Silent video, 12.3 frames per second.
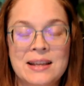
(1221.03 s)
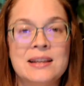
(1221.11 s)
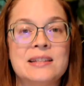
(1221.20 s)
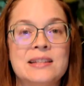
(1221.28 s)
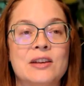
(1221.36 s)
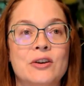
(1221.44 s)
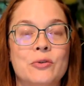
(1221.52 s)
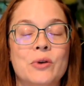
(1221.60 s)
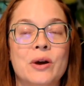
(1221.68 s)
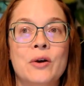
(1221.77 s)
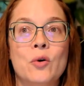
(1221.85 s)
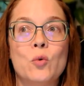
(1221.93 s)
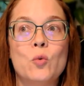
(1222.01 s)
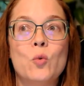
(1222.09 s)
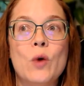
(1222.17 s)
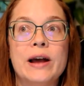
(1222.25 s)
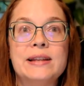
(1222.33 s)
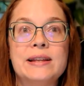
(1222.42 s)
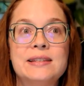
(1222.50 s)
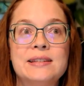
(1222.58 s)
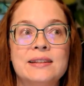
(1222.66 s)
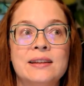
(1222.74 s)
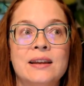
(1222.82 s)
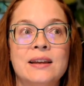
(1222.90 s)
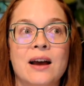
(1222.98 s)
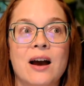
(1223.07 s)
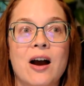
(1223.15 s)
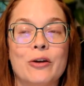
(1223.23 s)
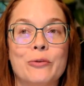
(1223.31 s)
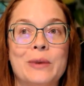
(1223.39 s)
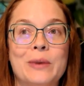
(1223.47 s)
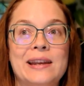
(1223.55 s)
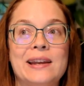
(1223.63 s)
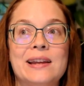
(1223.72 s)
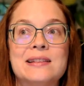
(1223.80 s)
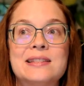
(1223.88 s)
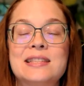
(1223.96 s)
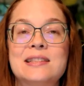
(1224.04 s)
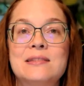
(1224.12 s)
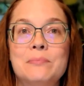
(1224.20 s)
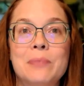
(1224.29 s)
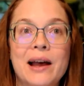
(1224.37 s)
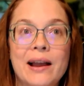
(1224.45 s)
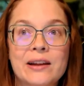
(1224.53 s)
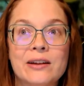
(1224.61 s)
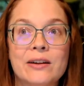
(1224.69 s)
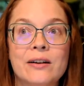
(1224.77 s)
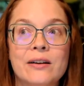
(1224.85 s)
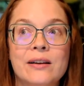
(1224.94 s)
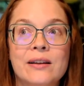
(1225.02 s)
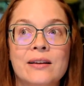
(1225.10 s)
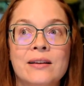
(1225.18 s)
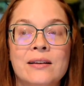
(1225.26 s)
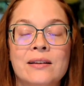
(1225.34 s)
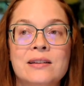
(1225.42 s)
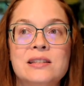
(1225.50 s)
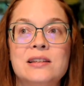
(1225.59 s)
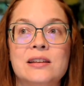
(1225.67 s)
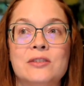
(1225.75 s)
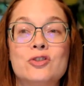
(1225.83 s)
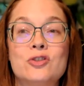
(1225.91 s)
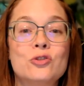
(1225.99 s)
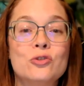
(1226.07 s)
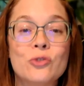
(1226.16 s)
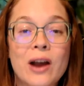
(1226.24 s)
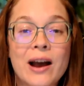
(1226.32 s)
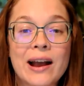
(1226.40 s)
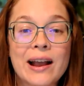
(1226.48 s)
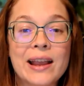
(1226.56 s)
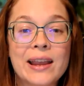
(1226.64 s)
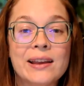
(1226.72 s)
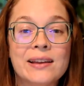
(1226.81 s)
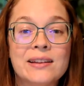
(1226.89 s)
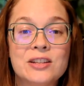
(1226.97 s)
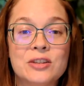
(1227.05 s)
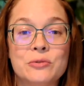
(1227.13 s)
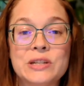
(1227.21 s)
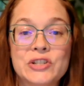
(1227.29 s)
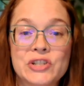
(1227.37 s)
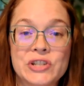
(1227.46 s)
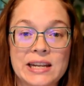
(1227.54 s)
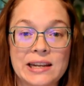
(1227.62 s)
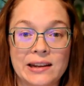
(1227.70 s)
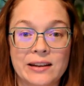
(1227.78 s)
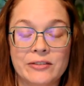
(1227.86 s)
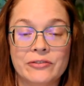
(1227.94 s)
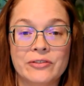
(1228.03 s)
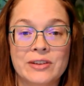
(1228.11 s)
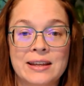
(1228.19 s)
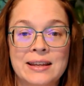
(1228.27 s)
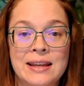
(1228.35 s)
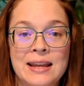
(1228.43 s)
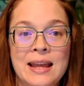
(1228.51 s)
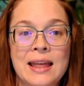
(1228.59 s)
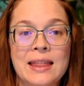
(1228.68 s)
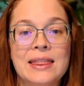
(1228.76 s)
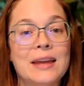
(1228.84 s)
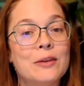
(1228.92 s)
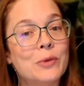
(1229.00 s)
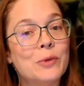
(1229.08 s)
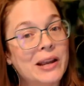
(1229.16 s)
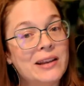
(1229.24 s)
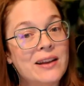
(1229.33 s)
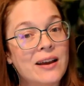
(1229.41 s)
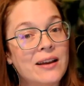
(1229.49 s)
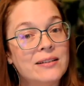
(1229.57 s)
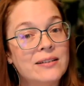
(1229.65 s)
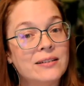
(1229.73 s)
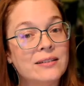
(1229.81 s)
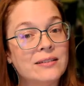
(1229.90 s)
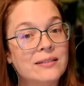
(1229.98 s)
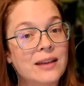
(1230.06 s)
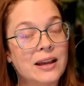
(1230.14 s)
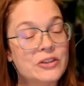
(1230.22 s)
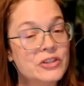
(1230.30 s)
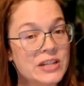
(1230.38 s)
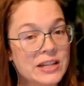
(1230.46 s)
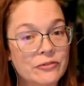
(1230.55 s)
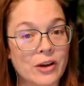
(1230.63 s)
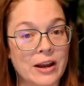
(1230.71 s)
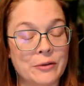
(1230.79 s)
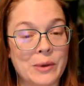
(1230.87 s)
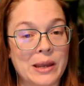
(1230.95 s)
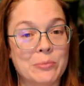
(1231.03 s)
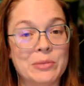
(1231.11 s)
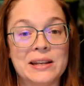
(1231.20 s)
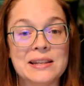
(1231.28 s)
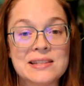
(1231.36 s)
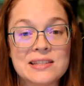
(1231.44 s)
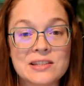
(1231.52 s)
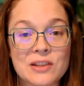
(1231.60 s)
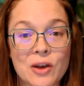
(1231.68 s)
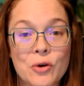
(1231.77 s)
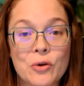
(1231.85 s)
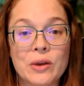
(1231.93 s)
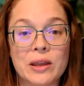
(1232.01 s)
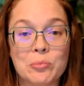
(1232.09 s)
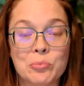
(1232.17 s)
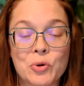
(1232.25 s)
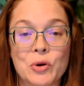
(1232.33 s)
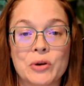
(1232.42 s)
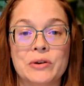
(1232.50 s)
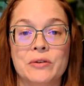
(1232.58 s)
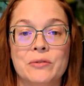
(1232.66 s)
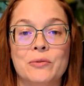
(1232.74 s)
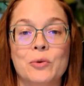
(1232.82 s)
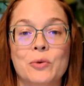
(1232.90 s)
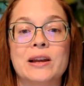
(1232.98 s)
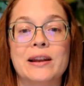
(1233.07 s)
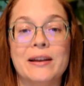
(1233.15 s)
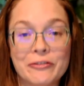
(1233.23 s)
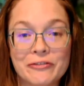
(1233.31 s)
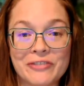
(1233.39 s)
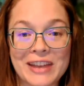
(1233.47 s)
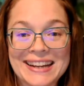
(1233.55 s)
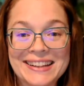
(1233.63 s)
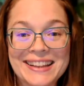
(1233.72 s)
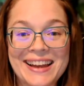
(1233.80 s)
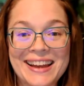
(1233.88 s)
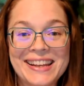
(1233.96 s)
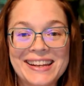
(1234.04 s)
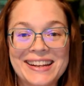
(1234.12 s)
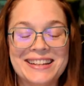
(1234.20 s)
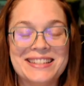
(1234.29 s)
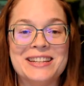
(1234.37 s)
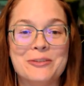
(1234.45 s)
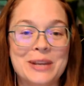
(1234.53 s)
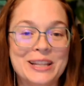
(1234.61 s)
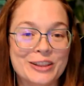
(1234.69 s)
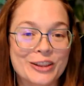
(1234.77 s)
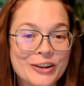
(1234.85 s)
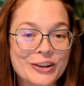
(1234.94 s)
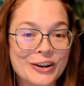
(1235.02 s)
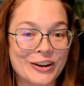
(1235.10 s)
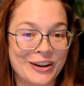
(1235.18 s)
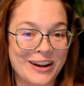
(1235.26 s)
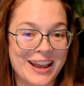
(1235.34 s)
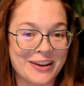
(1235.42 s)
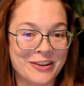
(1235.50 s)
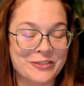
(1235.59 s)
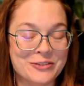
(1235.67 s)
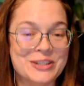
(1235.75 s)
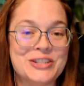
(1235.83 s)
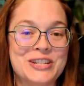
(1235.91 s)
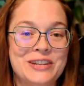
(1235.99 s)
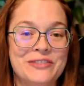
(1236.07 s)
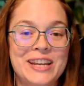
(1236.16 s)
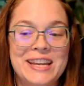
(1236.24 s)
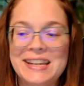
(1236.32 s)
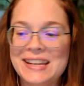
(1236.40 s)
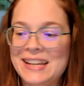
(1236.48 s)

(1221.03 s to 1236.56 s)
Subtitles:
So, what are we inspired to try to achieve that we might not achieve right away, but it's so important we're going to fail at it until we learn how to achieve it